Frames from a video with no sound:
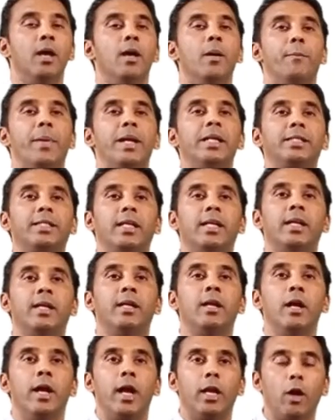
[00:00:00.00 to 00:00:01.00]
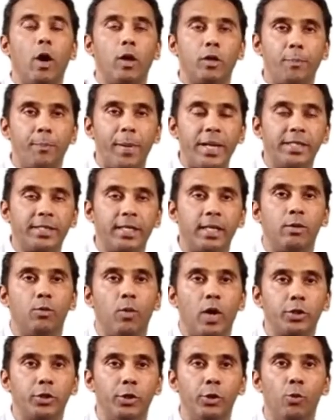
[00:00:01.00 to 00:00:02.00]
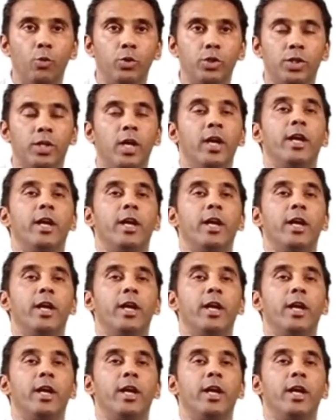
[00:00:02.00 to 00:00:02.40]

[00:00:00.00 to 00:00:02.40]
Penicillin, a lot of penicillin was used.